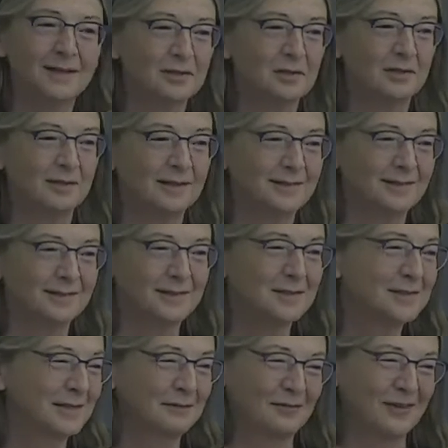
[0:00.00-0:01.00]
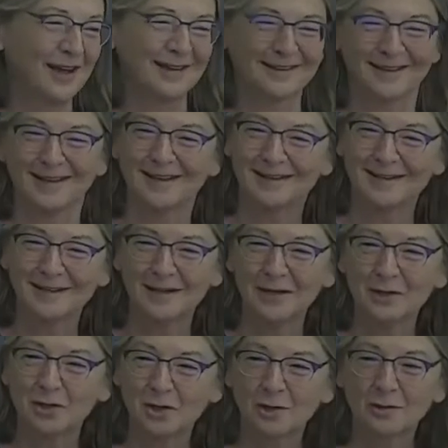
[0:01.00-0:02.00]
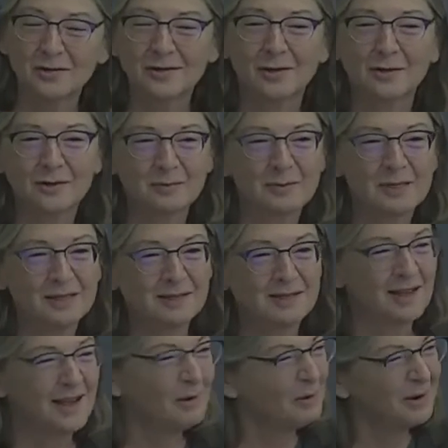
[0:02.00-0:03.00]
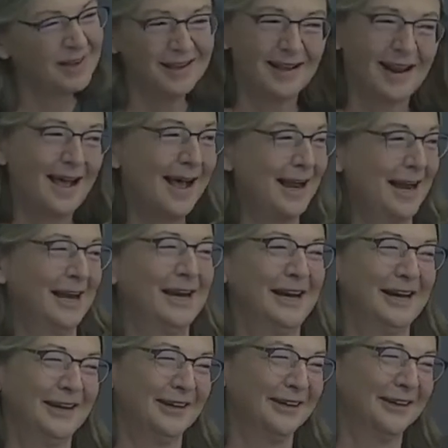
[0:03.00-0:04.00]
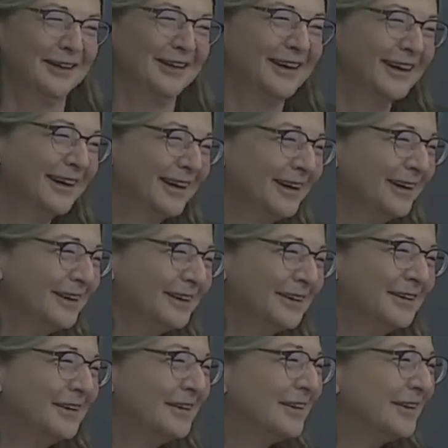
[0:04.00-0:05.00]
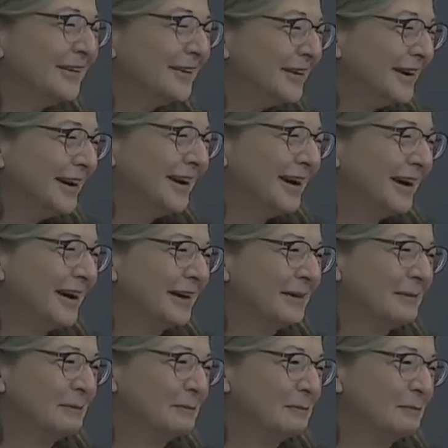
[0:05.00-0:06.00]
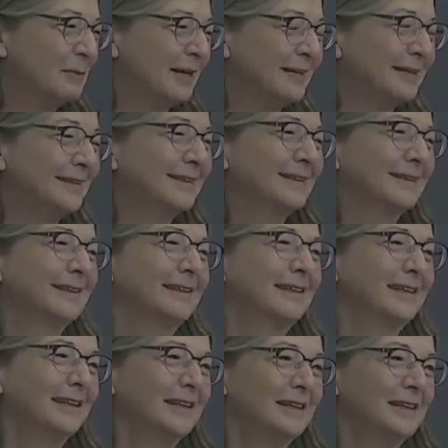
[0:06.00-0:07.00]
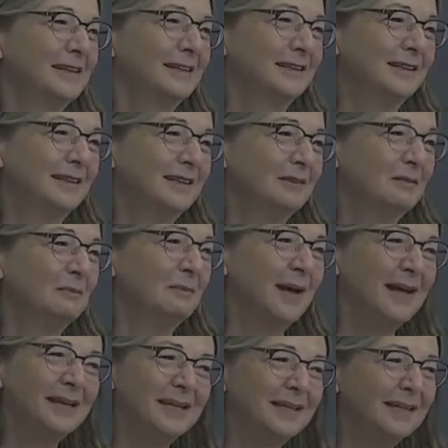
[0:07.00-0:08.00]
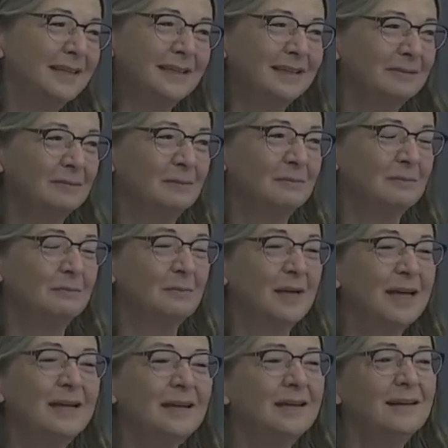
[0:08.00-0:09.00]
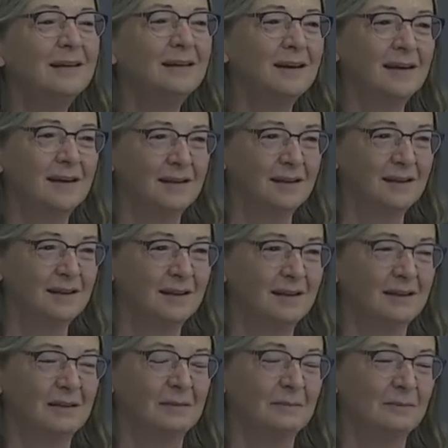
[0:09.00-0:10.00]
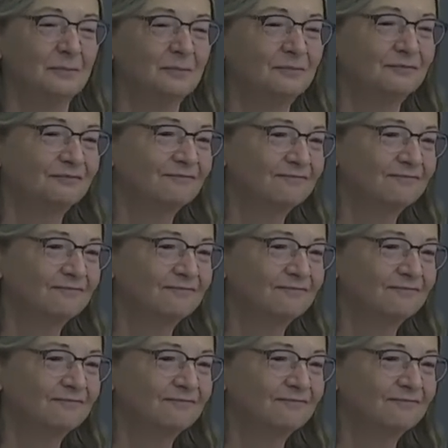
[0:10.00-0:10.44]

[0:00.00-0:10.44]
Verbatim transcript: that it, just the fact that I chose those means I want to get out of here. I don't know. Um, but uh, my main um,